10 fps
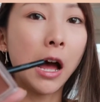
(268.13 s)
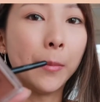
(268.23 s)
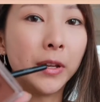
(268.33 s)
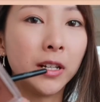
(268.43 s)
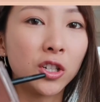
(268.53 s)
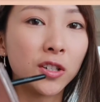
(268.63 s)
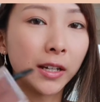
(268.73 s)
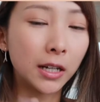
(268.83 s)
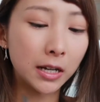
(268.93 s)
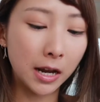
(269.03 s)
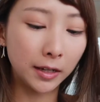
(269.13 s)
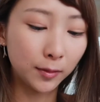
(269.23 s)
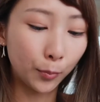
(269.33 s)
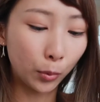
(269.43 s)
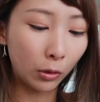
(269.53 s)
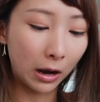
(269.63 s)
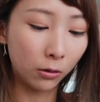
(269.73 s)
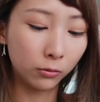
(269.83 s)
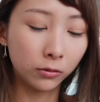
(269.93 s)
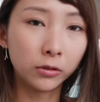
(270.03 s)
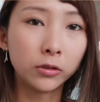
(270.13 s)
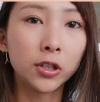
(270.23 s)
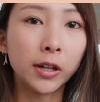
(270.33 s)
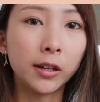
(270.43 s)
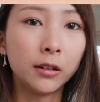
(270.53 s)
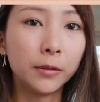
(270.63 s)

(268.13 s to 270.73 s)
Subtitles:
And it's just like a nice brown shade.